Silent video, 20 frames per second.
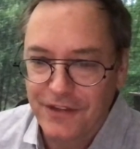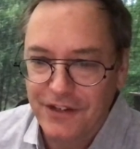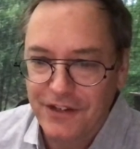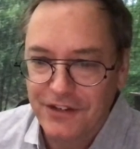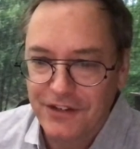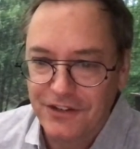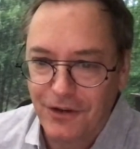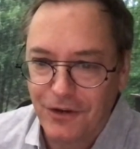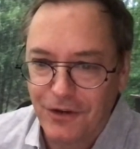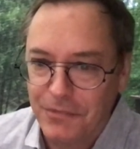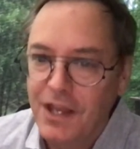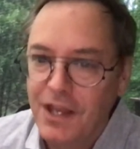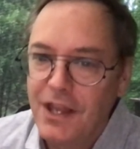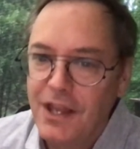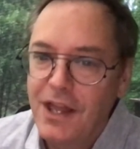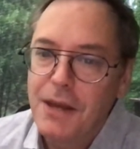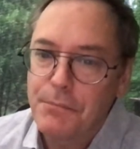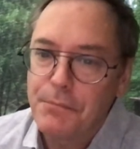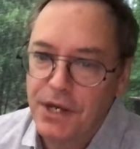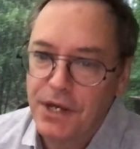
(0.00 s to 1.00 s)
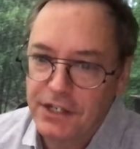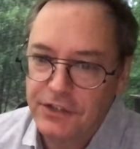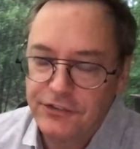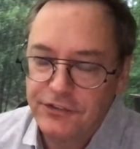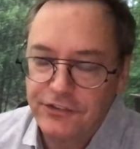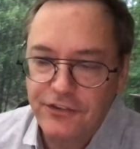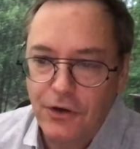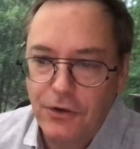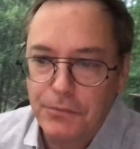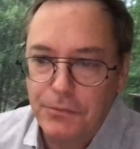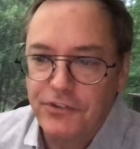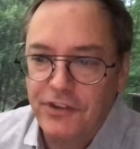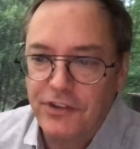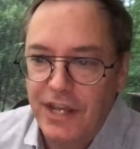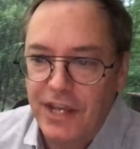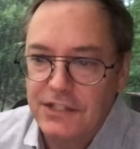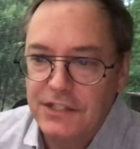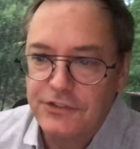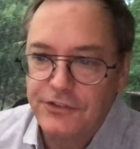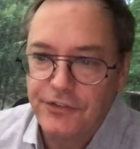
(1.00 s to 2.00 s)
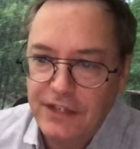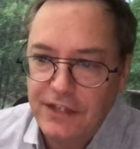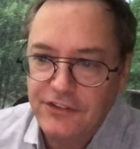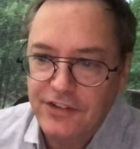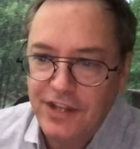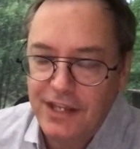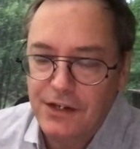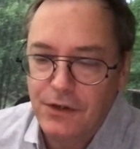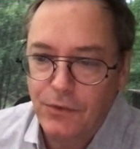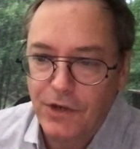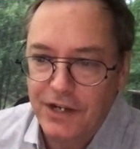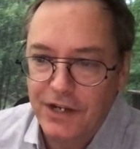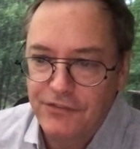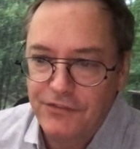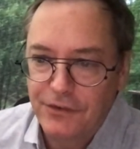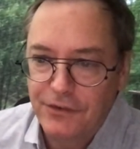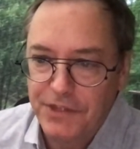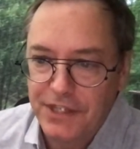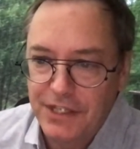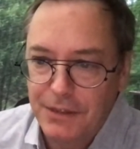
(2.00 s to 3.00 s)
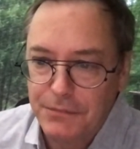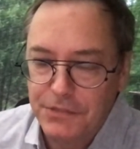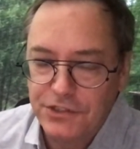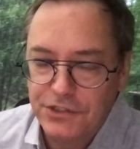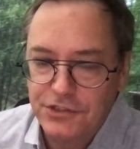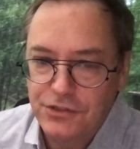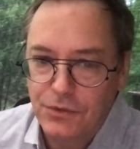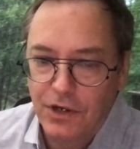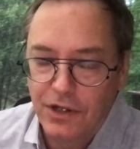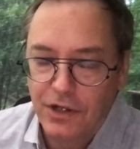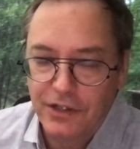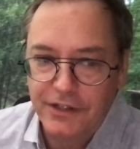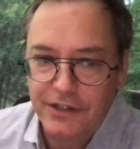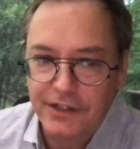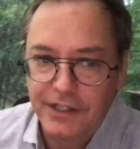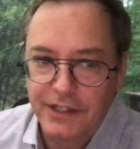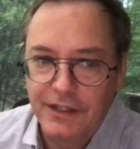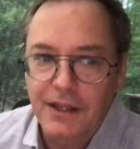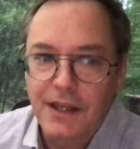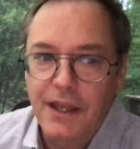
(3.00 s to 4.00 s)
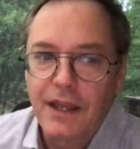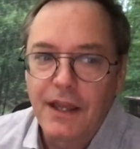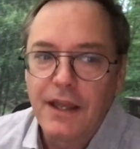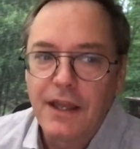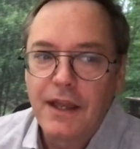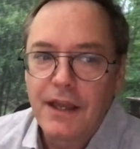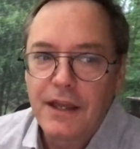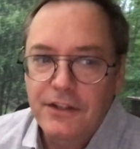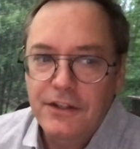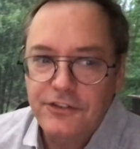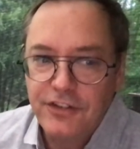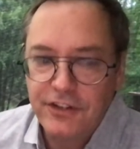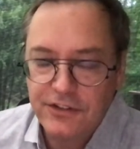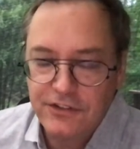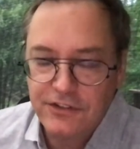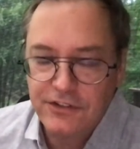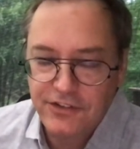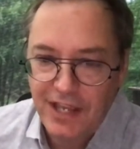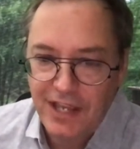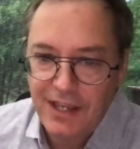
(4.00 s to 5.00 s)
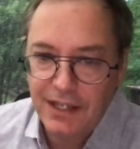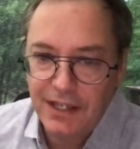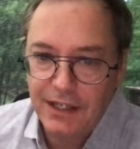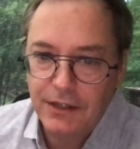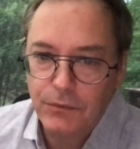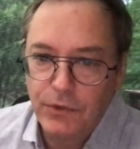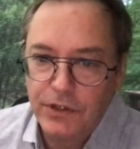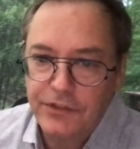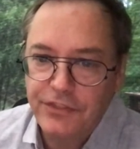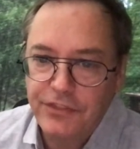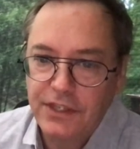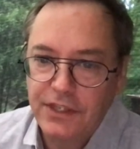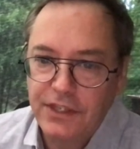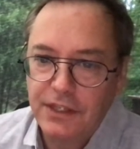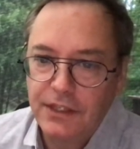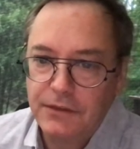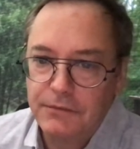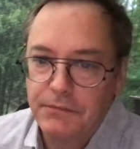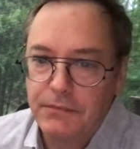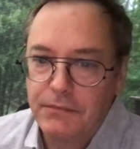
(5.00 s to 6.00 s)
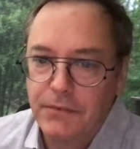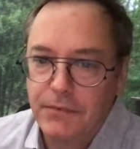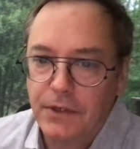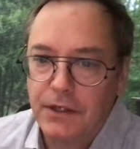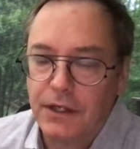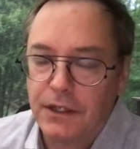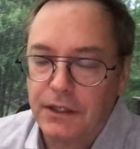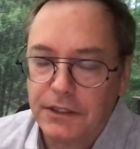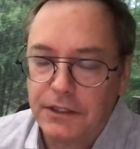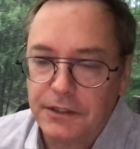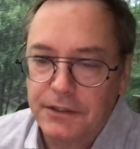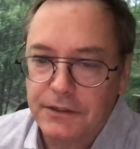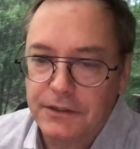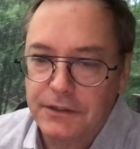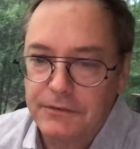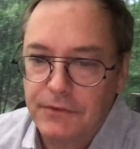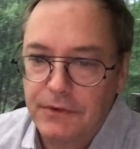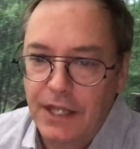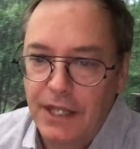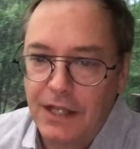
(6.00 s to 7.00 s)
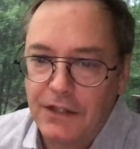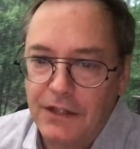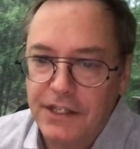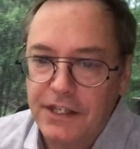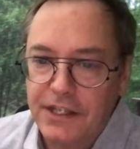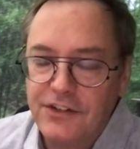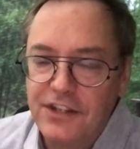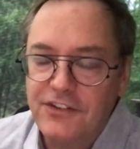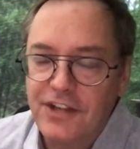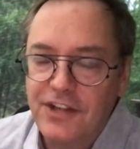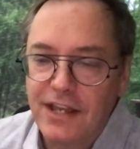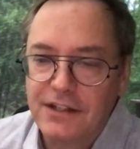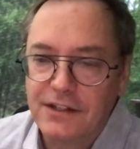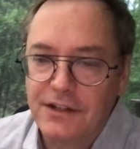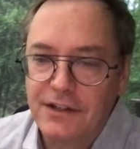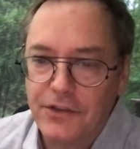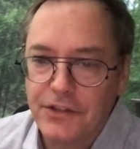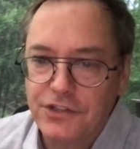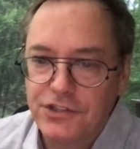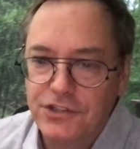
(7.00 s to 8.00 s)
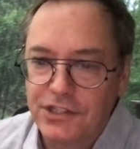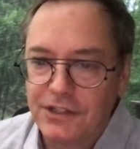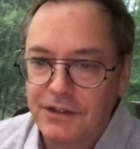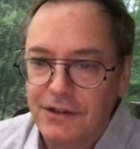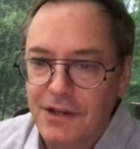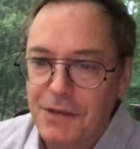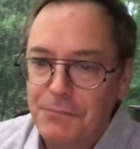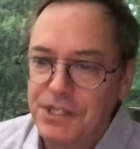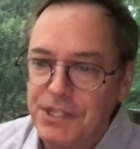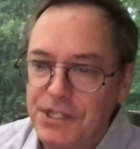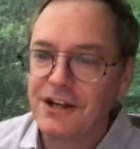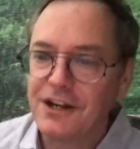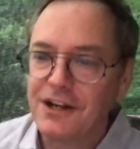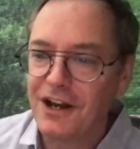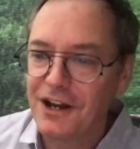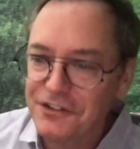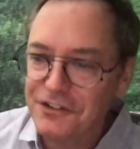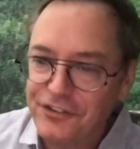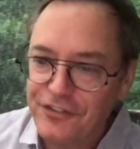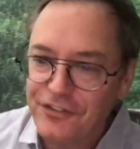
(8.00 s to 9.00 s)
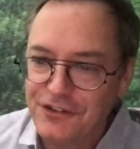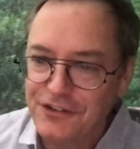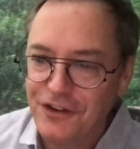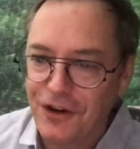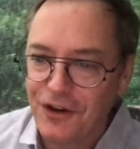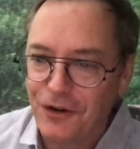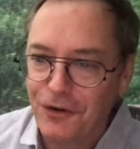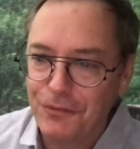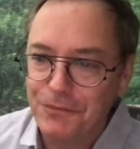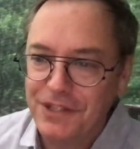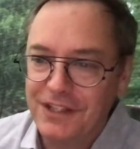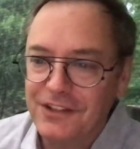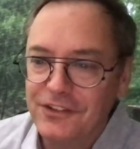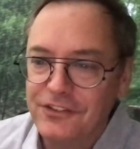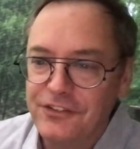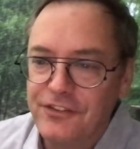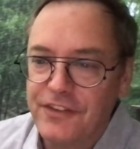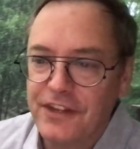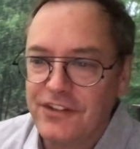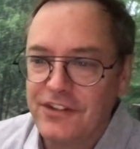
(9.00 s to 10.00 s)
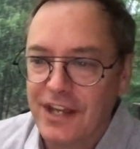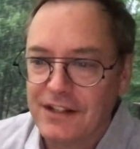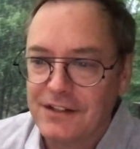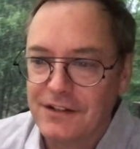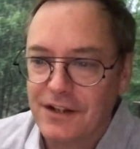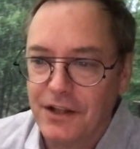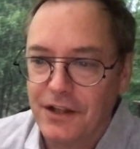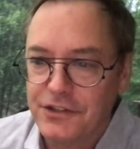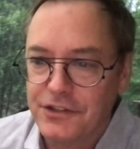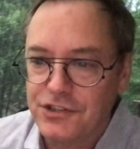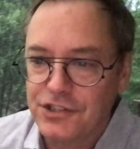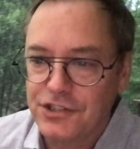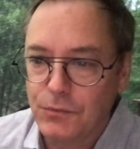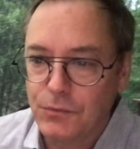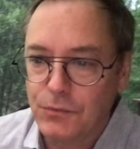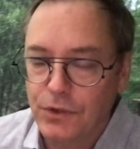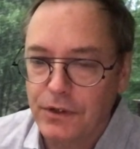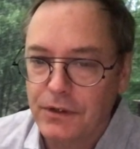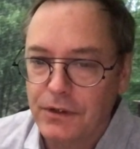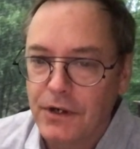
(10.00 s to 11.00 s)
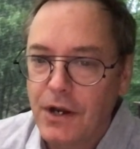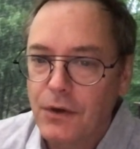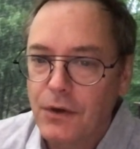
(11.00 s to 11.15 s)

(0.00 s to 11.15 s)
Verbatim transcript: on the dome. But as domes age, they take away from the image quality. Today, with the uh, LED technology, because the dome is the technology, we're,